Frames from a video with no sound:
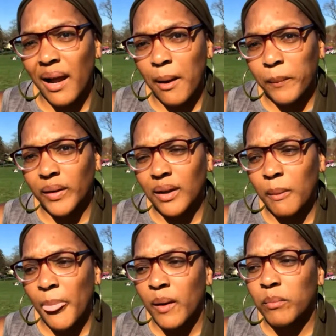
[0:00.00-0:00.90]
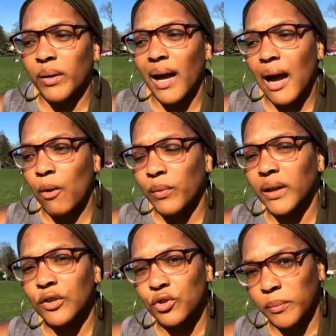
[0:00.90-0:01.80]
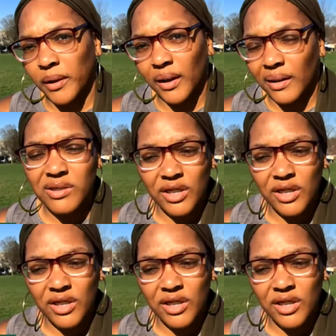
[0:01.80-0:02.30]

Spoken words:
happening, but how are we contributing